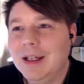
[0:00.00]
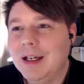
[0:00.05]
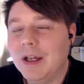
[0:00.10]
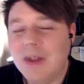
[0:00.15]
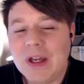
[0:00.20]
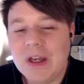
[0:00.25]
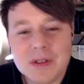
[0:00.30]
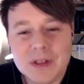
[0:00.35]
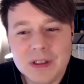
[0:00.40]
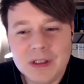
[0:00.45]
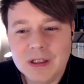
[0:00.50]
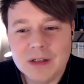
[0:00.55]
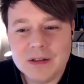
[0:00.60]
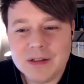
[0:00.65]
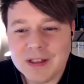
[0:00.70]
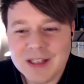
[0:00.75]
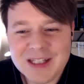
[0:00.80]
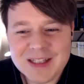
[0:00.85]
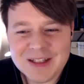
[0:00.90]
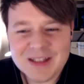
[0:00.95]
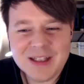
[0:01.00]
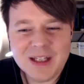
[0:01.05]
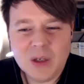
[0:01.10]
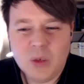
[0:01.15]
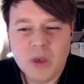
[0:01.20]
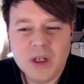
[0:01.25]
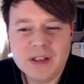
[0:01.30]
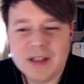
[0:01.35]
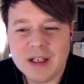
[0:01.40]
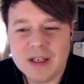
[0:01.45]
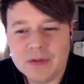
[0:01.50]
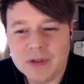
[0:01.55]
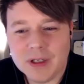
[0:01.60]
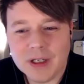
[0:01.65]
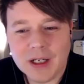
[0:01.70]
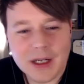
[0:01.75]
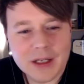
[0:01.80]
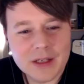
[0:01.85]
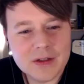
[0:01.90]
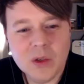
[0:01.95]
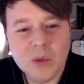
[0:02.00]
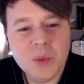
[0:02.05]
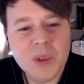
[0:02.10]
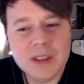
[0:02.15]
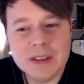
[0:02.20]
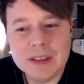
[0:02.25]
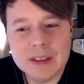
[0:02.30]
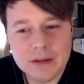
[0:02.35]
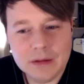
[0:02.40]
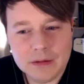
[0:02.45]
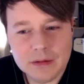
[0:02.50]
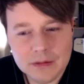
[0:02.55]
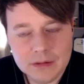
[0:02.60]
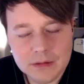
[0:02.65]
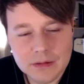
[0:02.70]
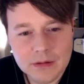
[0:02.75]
a thousand years that's just like one day for god it's no big deal